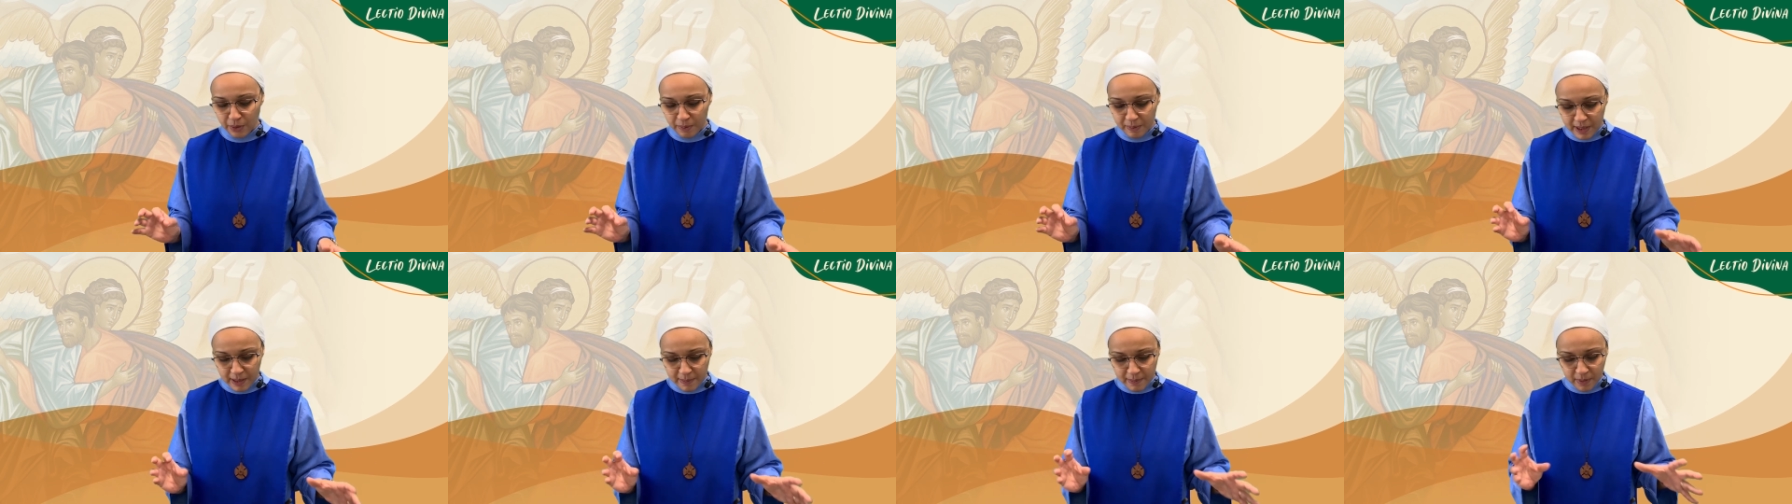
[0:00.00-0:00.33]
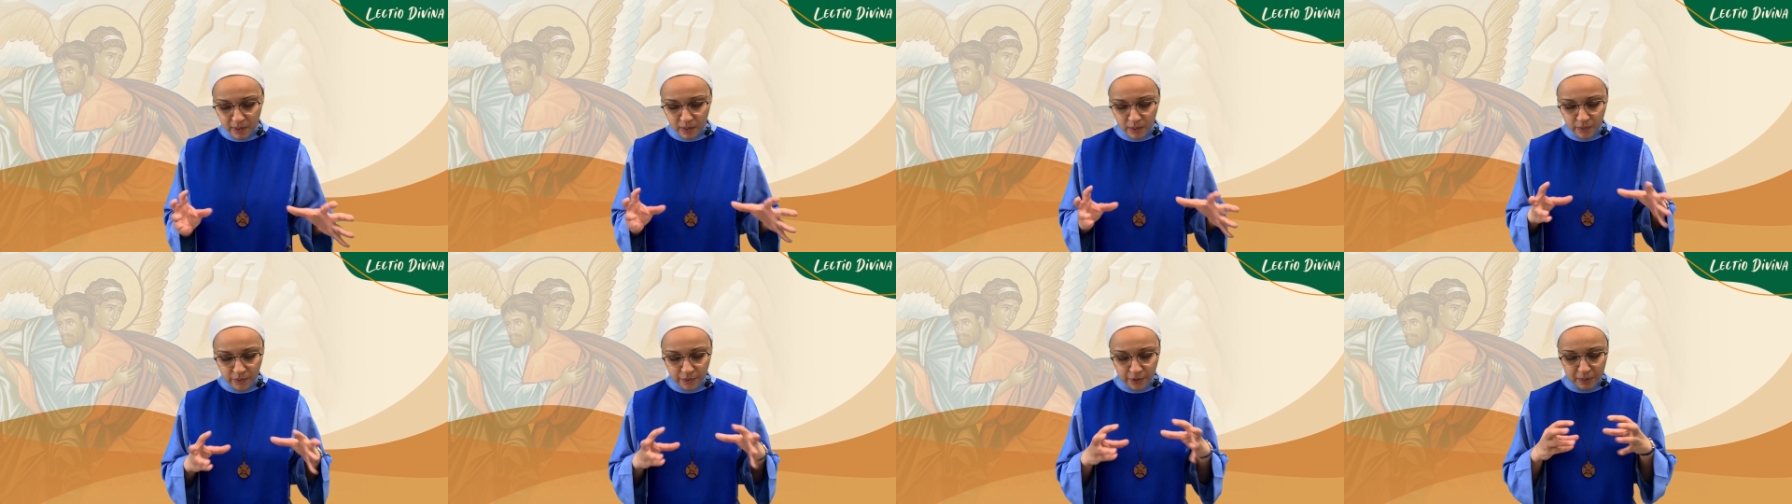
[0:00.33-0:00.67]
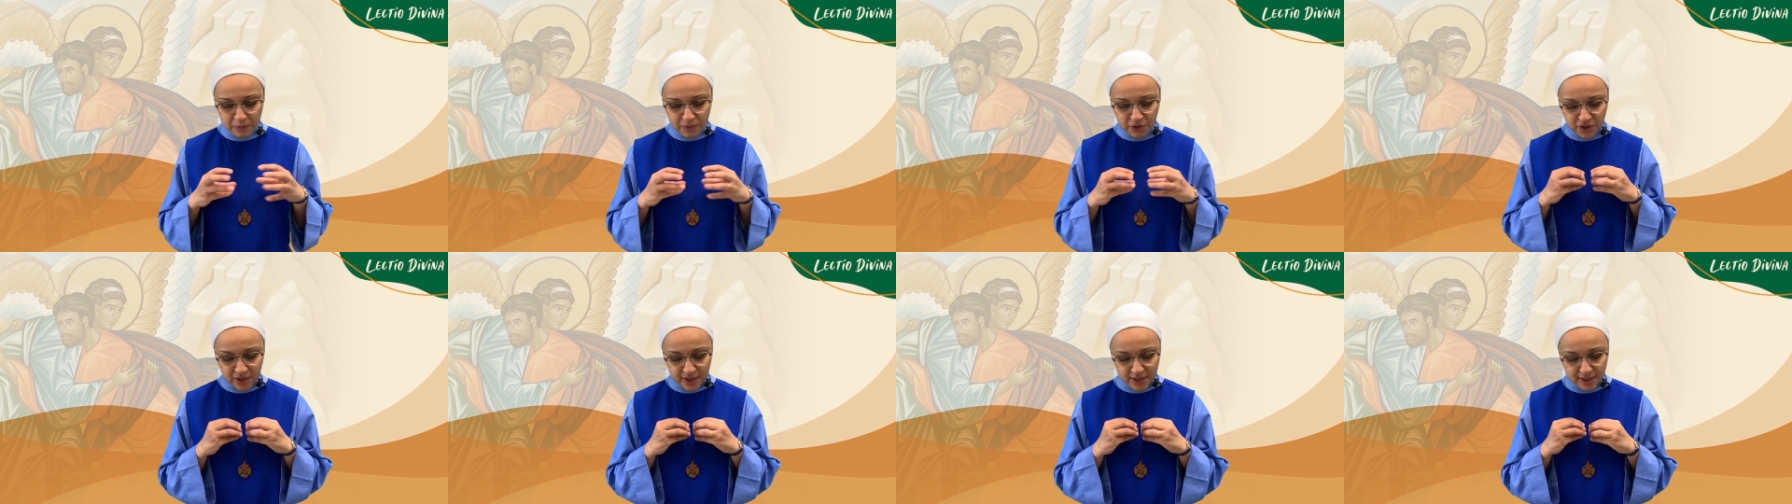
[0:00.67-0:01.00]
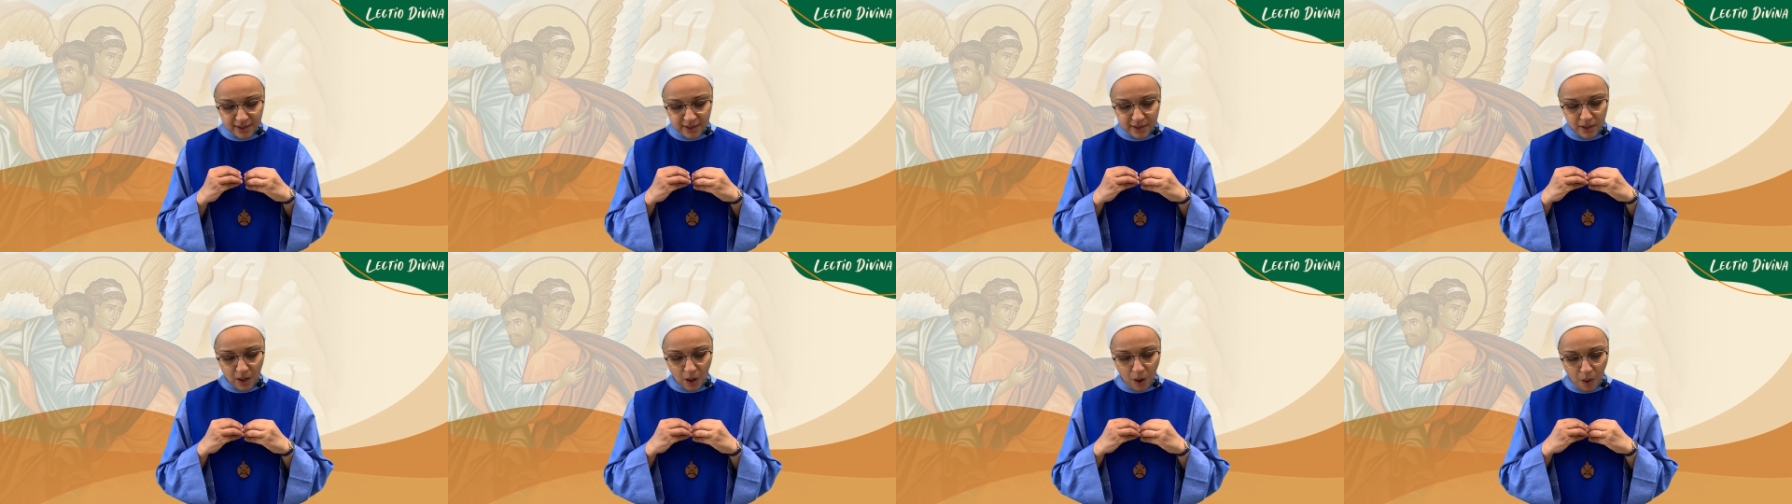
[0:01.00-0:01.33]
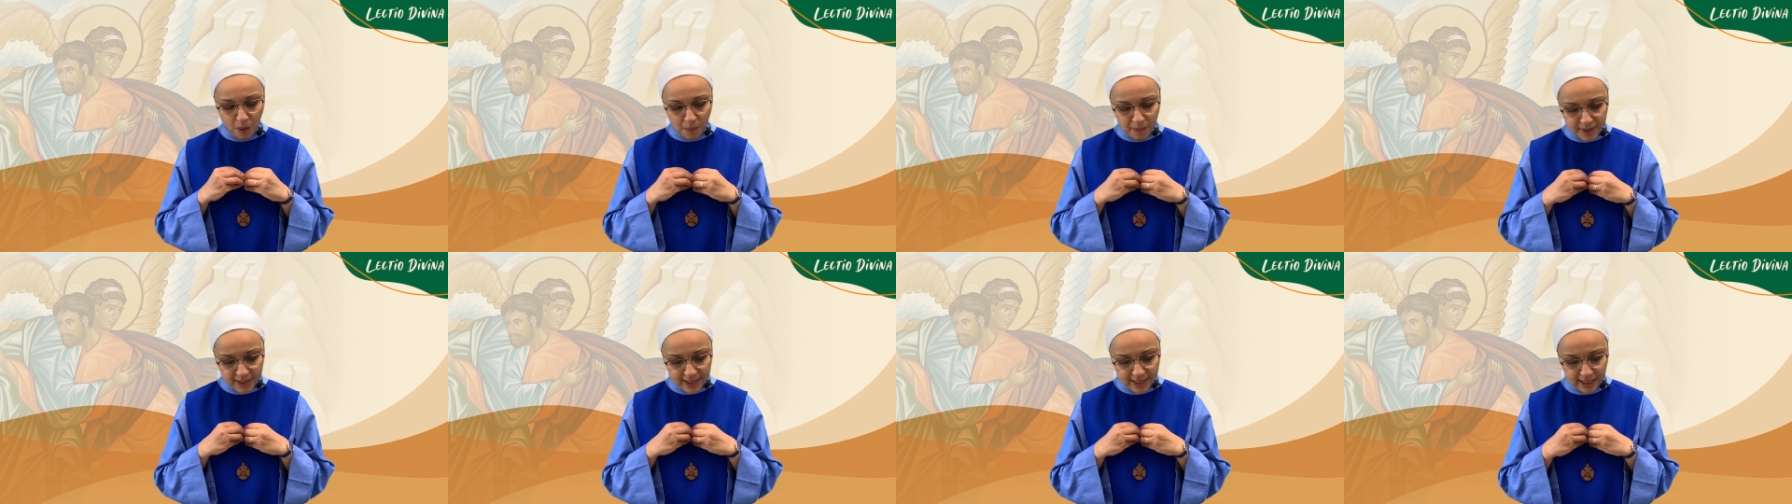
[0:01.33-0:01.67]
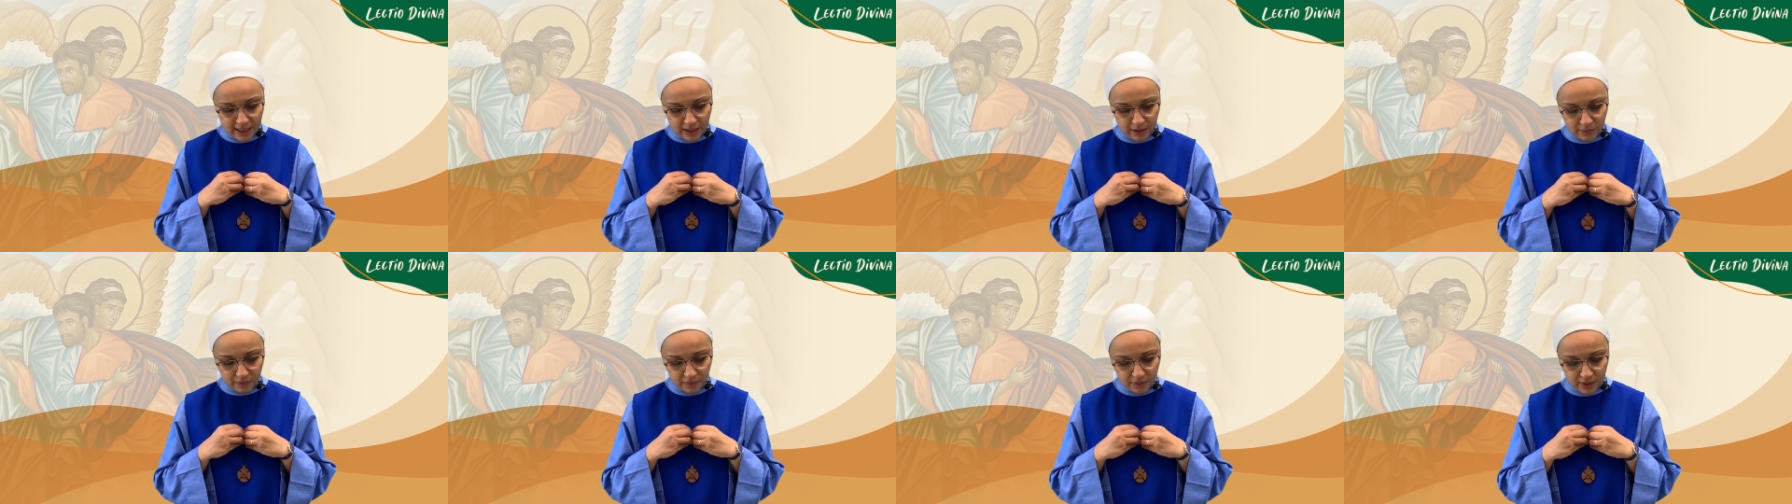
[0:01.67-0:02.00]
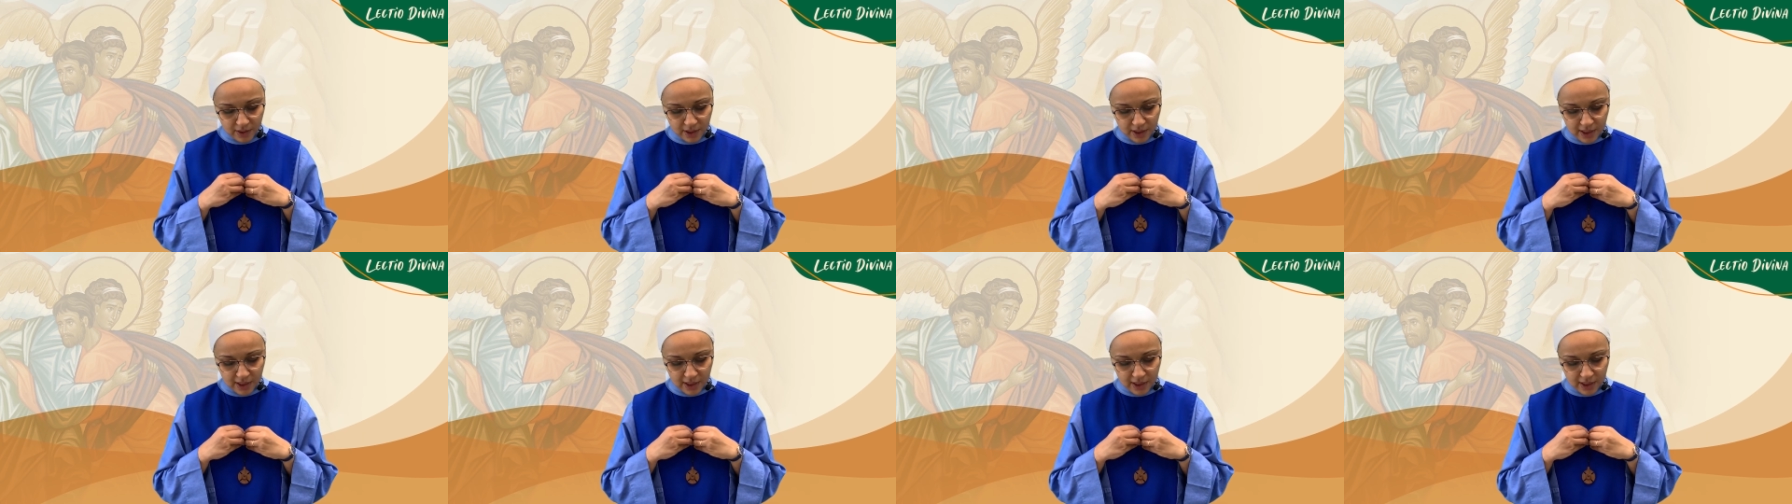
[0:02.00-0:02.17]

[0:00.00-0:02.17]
people from Jesus' hometown,